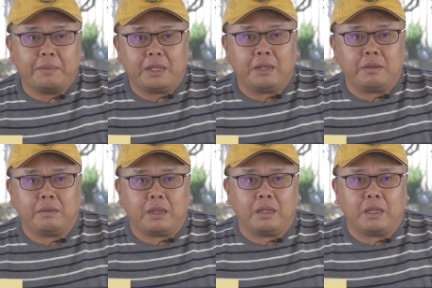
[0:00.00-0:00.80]

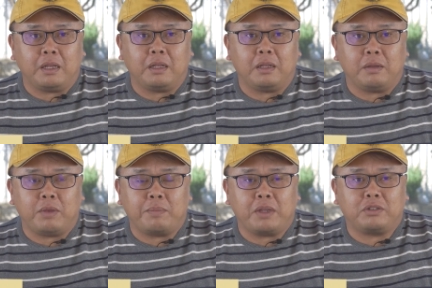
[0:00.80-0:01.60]
mean, in
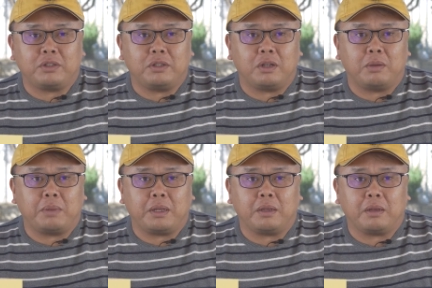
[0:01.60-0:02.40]
we mentioned,
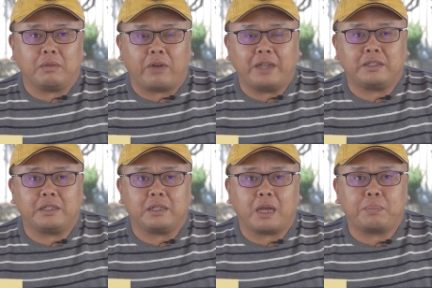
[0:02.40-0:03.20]
being
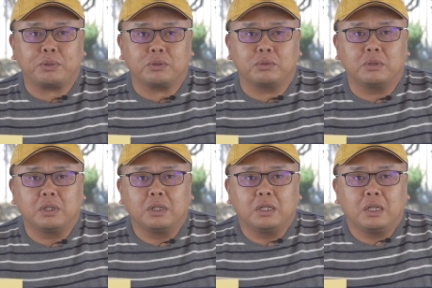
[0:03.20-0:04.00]
raising capital,
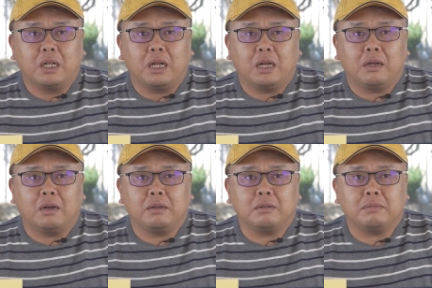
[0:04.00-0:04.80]

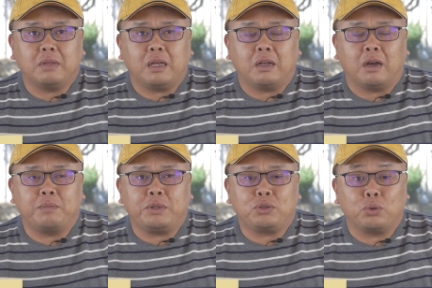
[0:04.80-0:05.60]
and
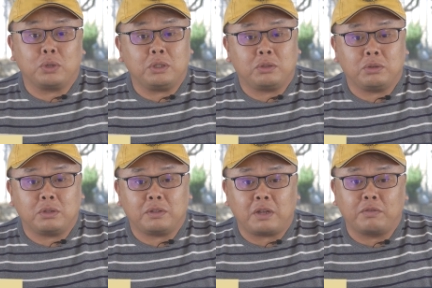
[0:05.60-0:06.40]
I've been talking
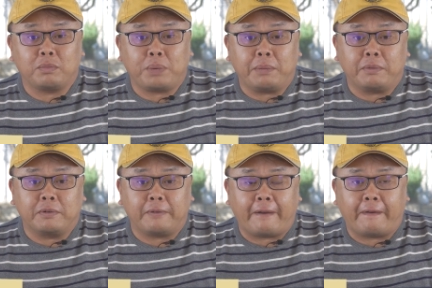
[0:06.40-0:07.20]
to several
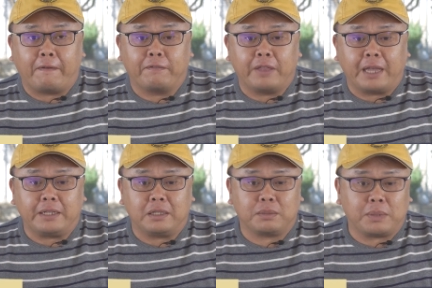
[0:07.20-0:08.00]
people of
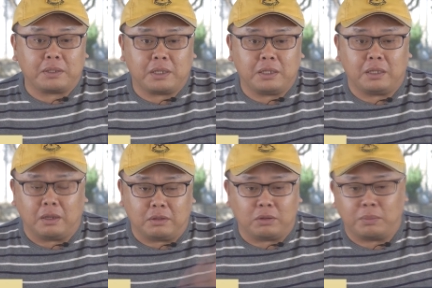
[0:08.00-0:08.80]
late, especially
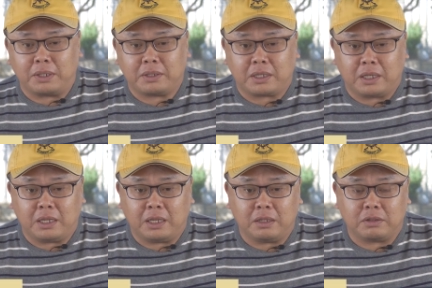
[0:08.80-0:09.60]

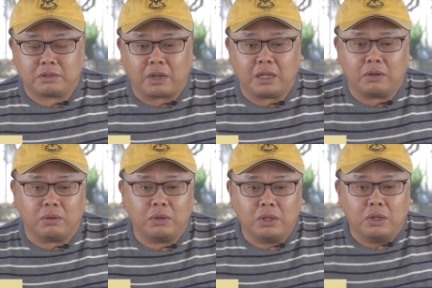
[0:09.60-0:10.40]
domestically here in Australia,
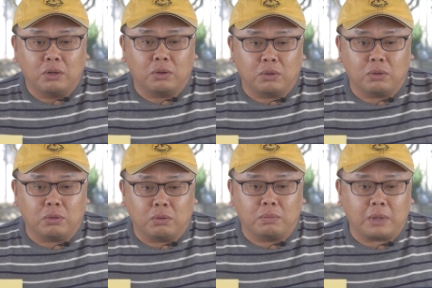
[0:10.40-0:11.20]

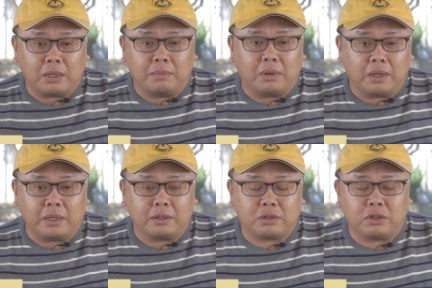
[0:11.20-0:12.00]
or
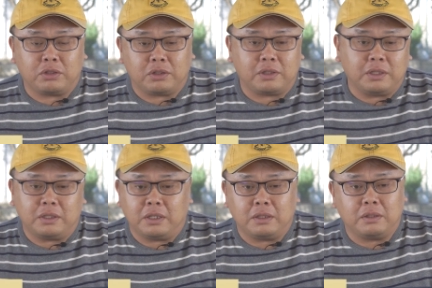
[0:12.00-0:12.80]
my associates
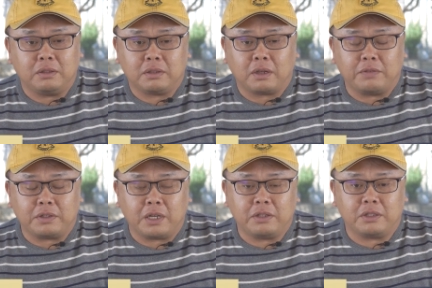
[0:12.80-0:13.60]
in
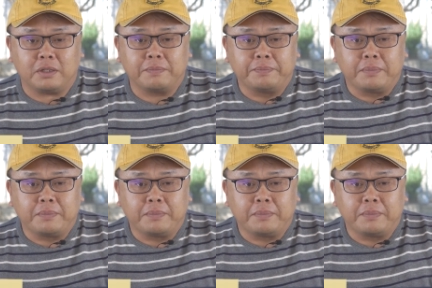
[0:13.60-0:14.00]
Southeast Asia.